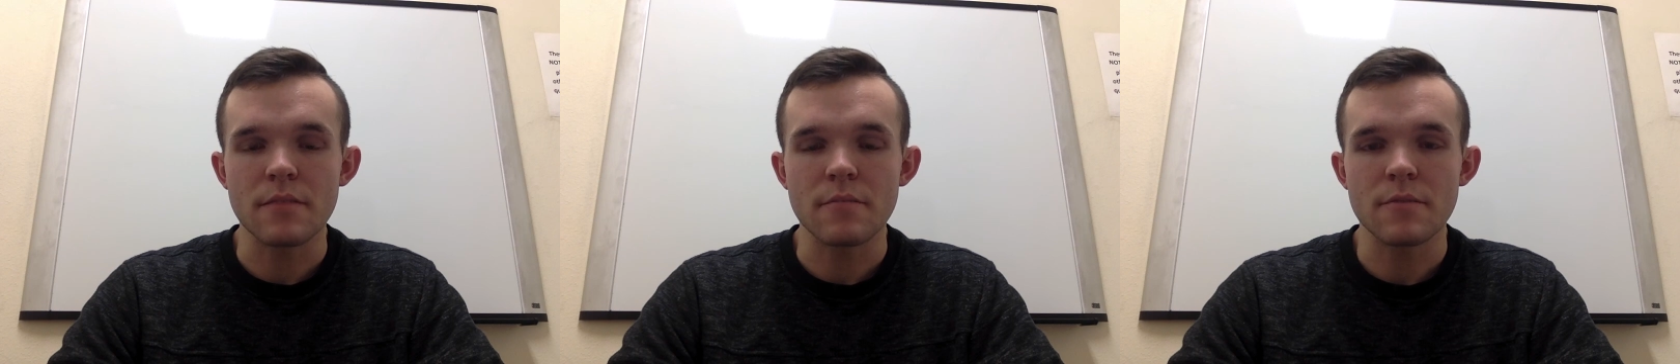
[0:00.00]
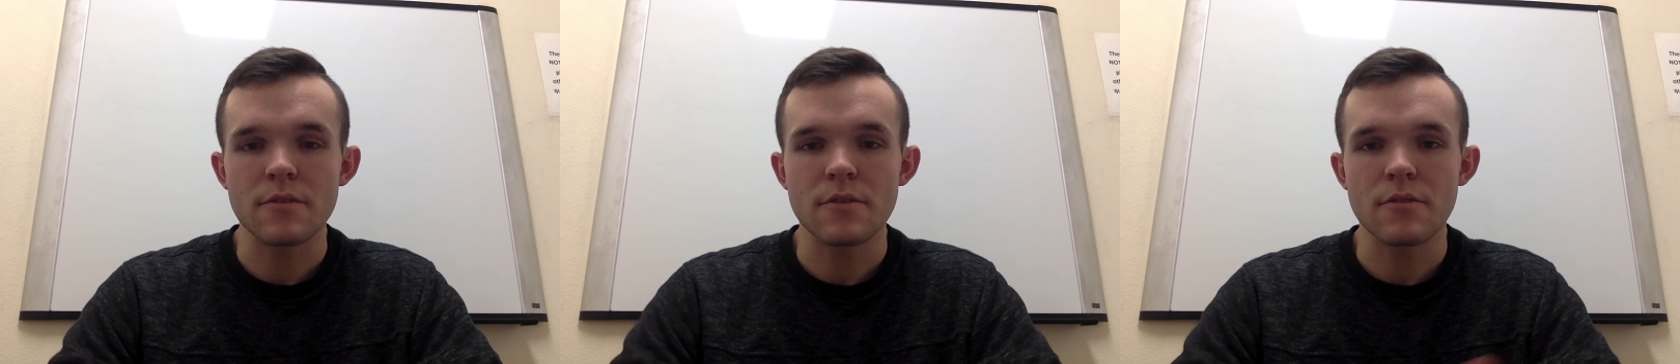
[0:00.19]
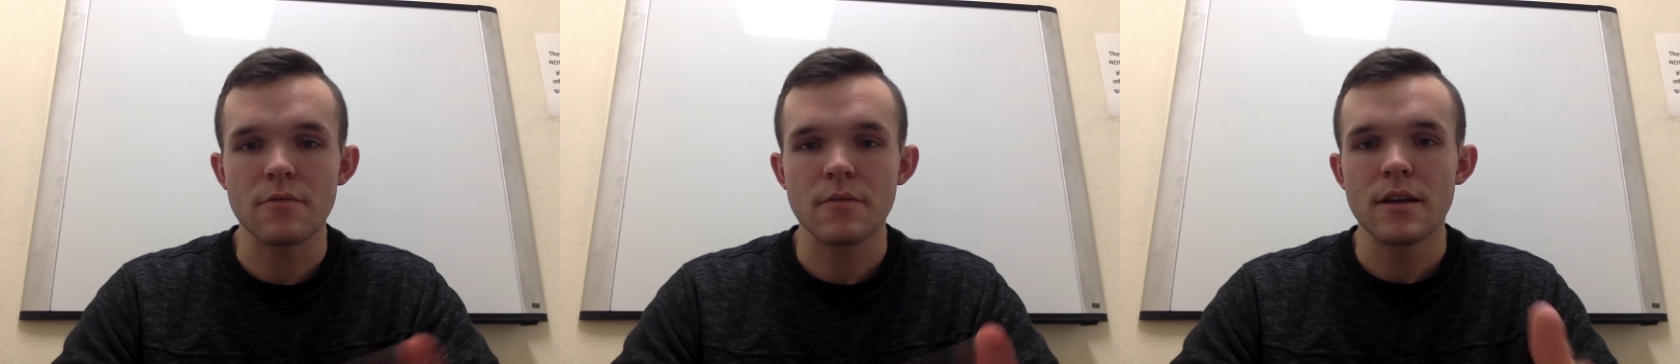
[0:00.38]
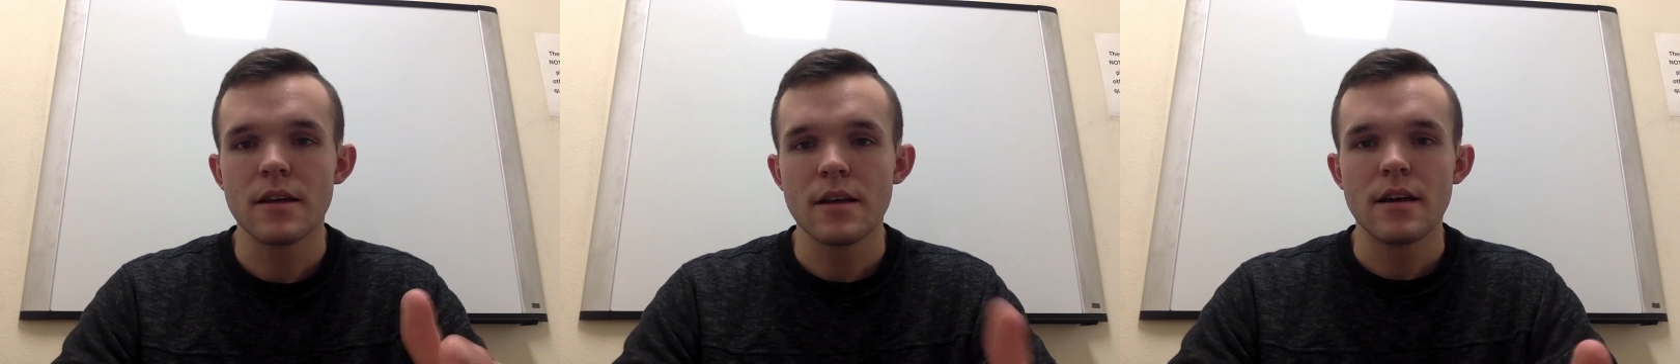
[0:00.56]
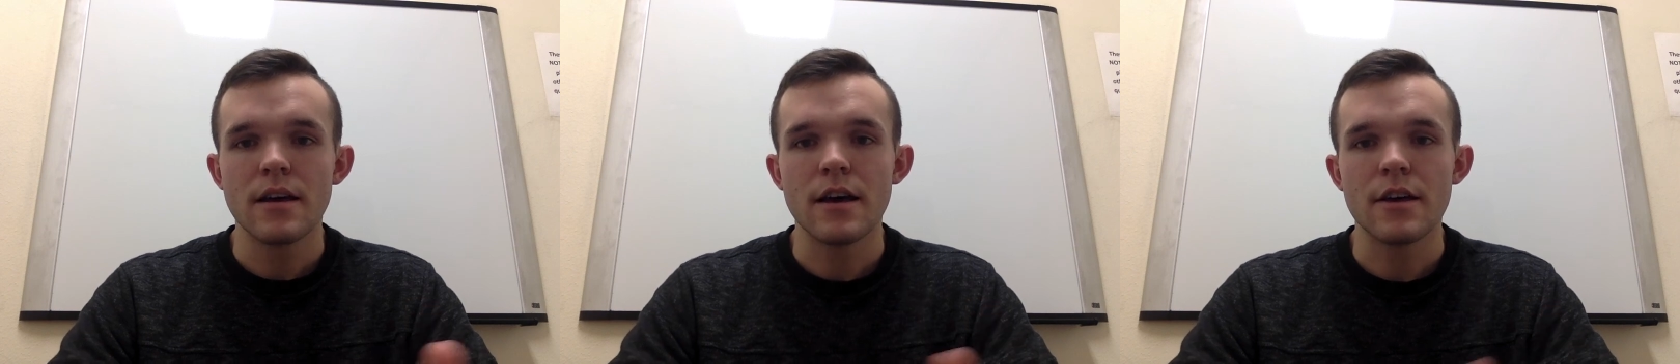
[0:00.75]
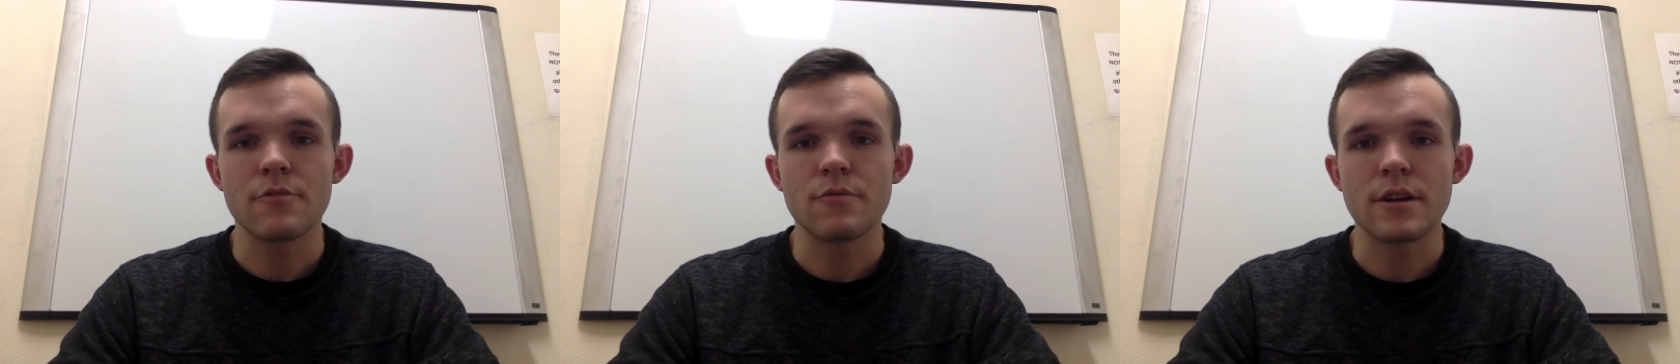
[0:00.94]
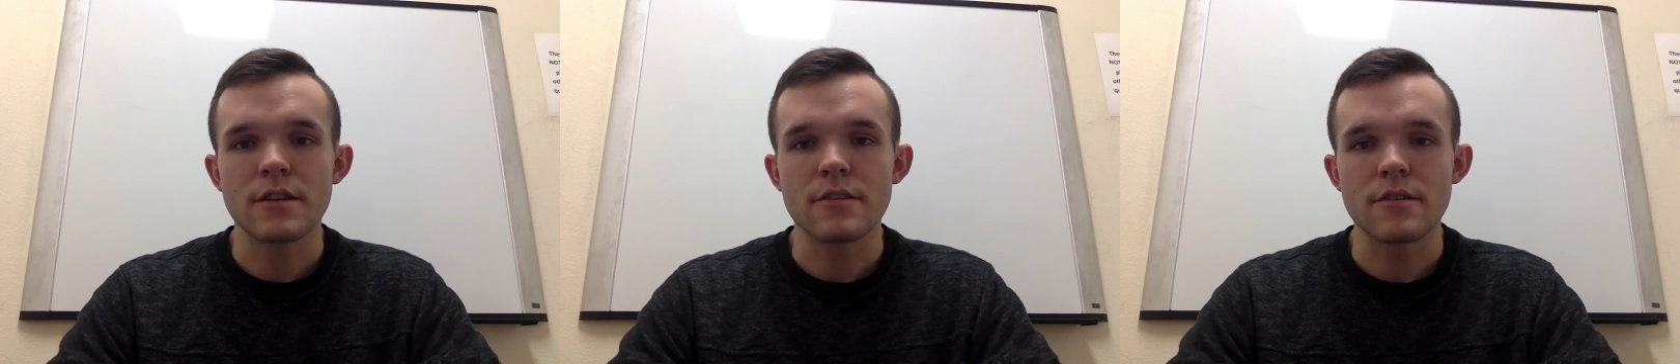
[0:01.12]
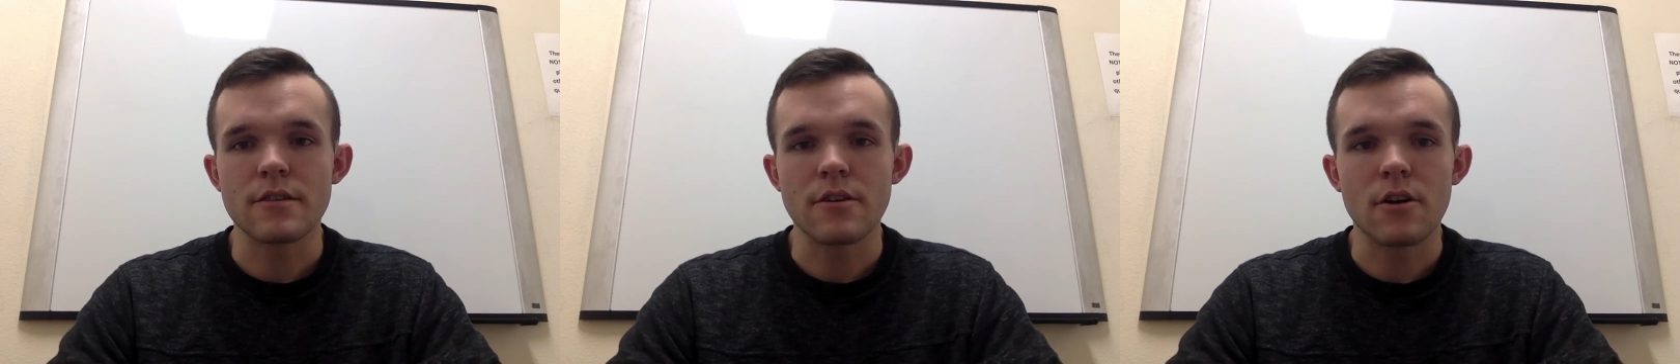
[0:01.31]
So as we can
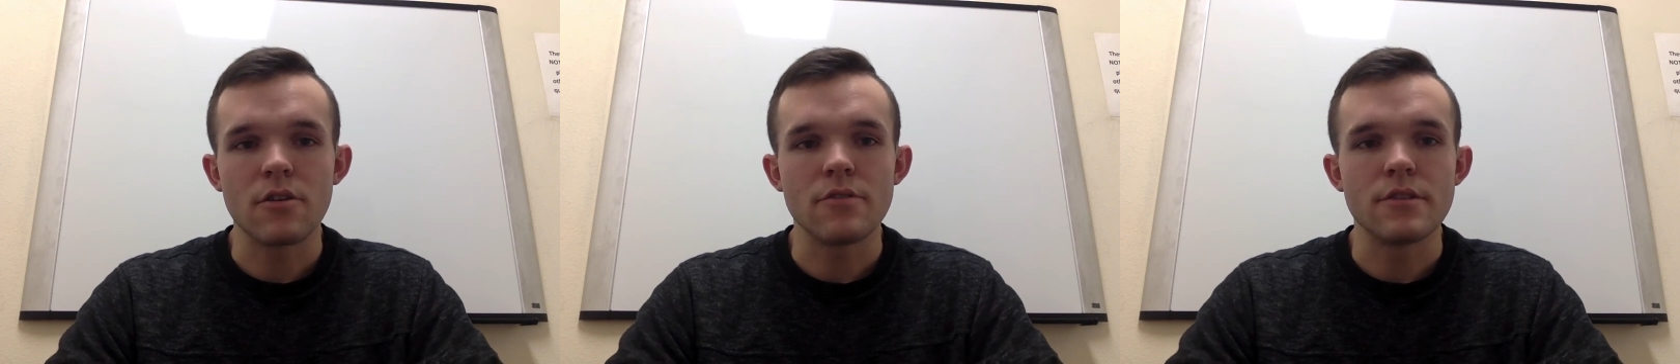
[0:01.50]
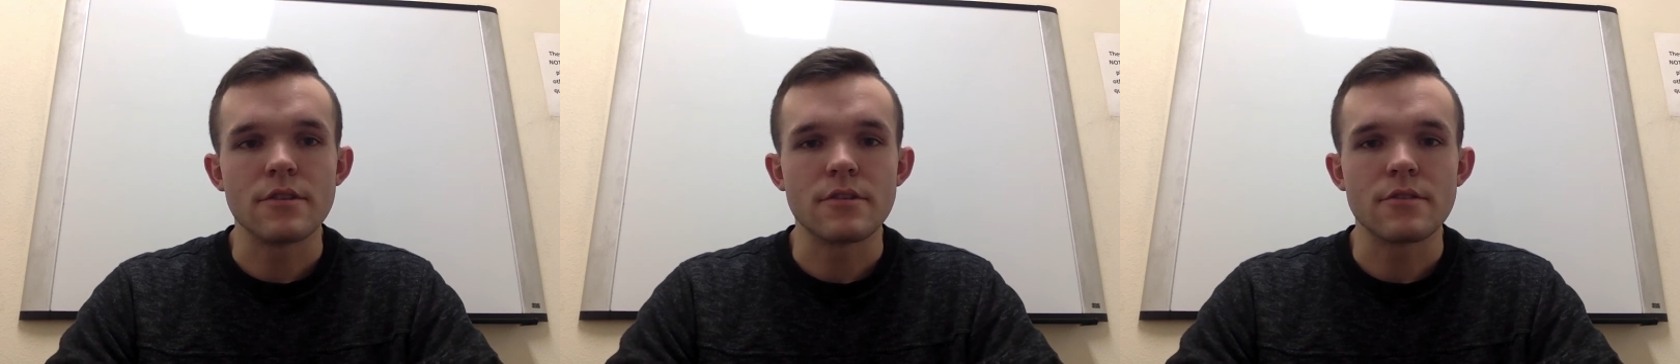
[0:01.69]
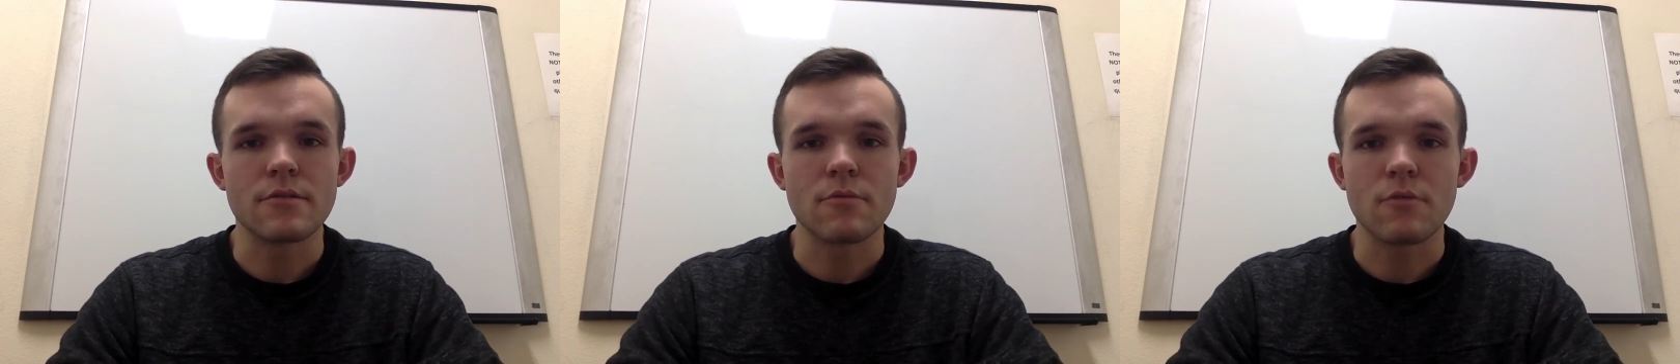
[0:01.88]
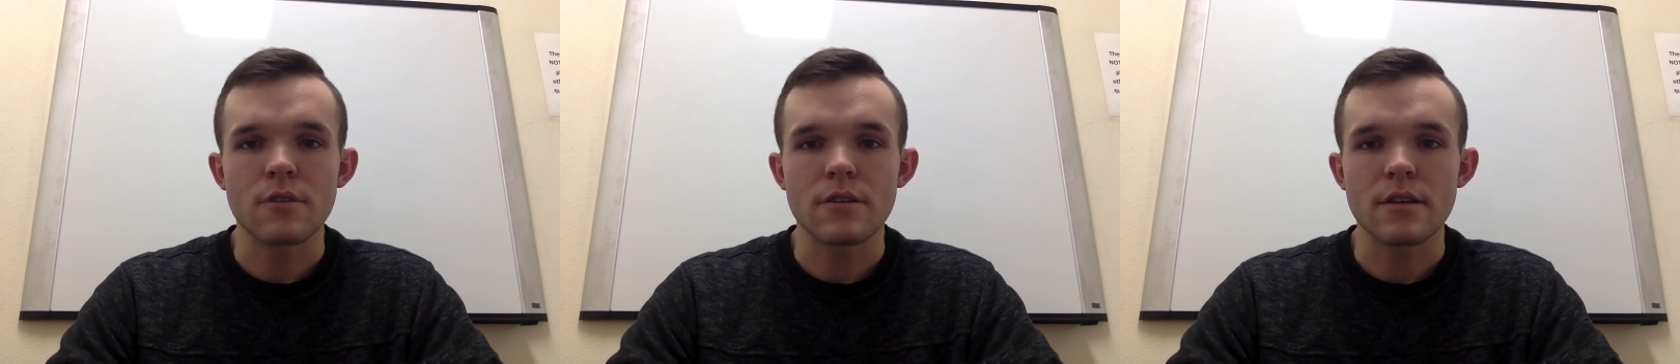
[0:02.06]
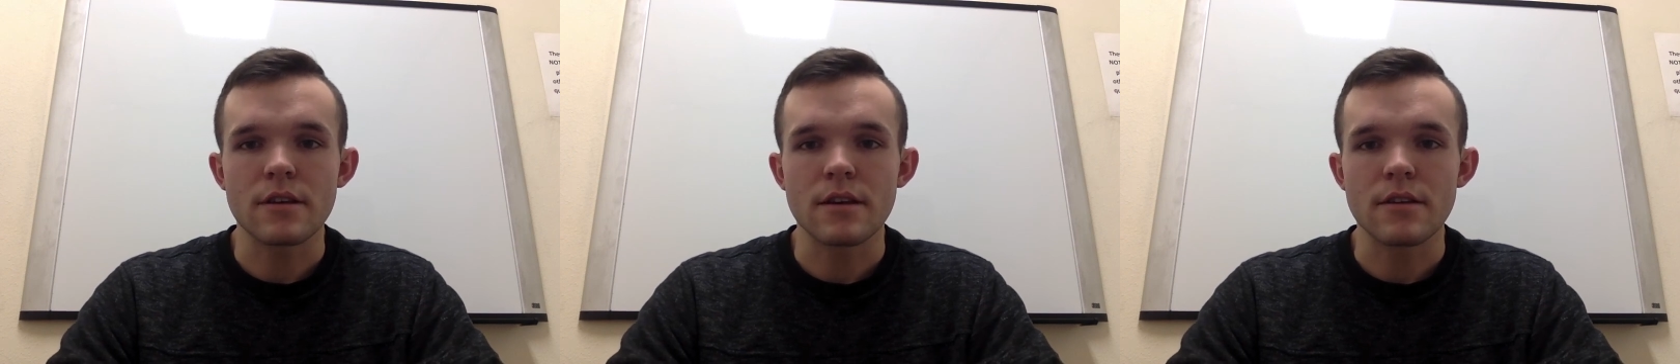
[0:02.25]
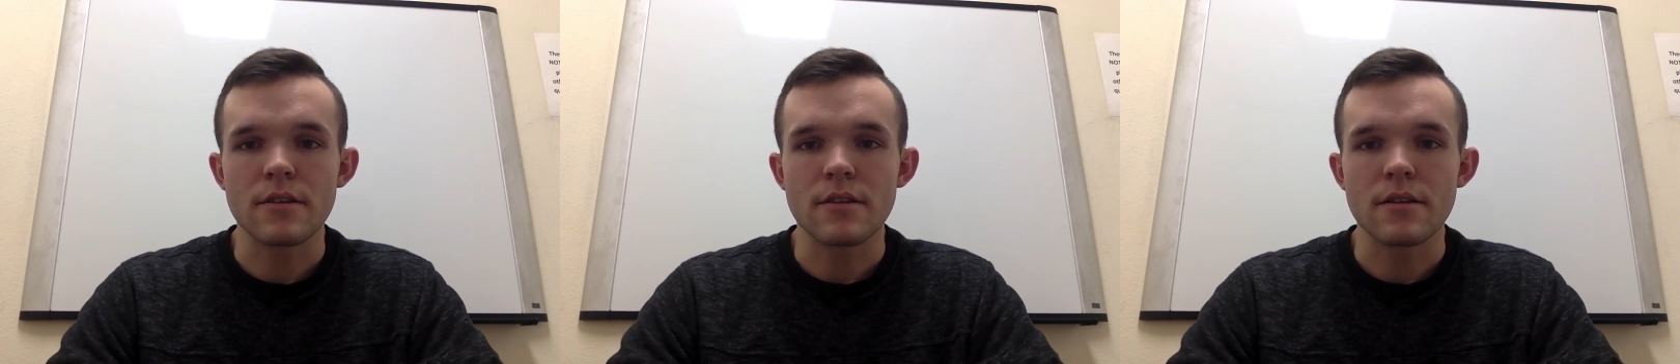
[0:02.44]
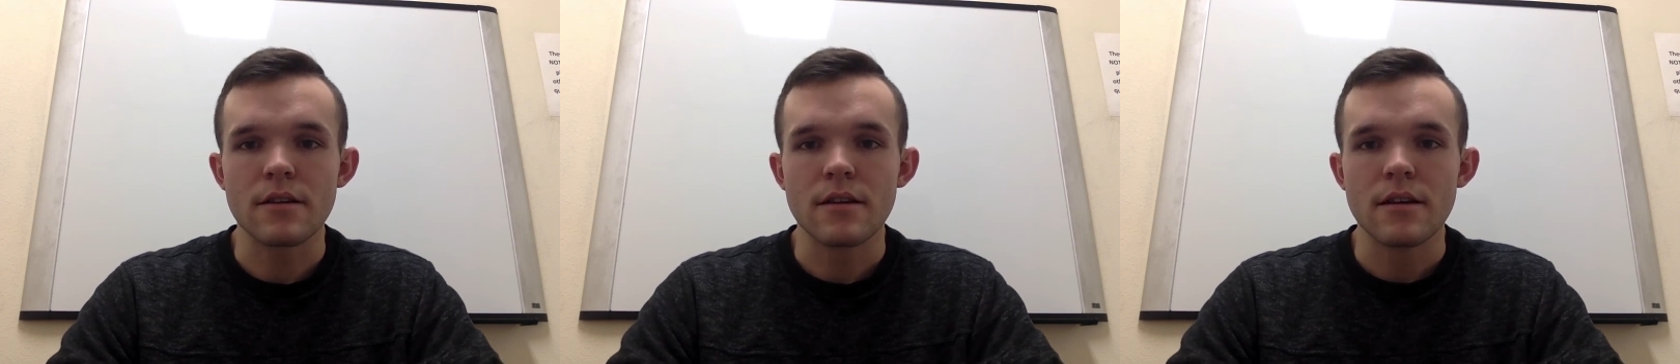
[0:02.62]
see, all of these work together